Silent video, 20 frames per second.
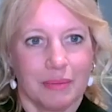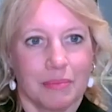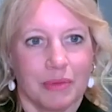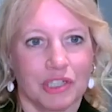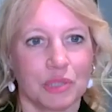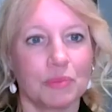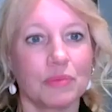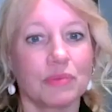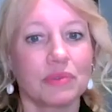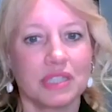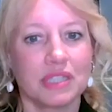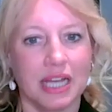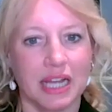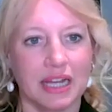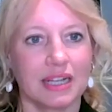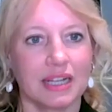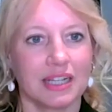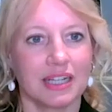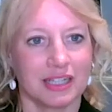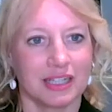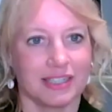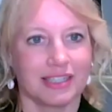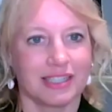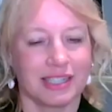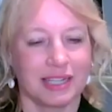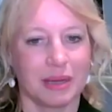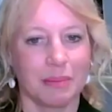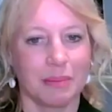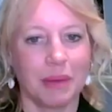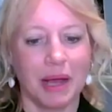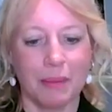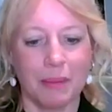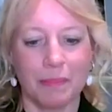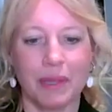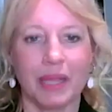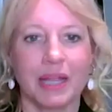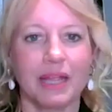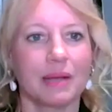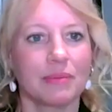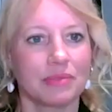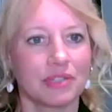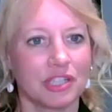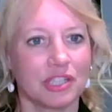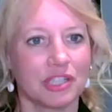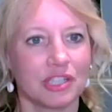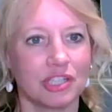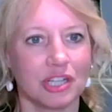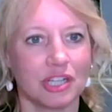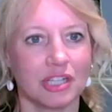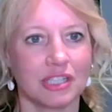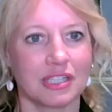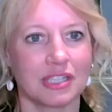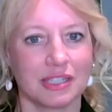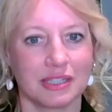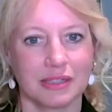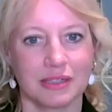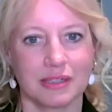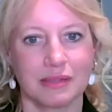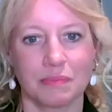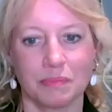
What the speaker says: much more delicate about being able to just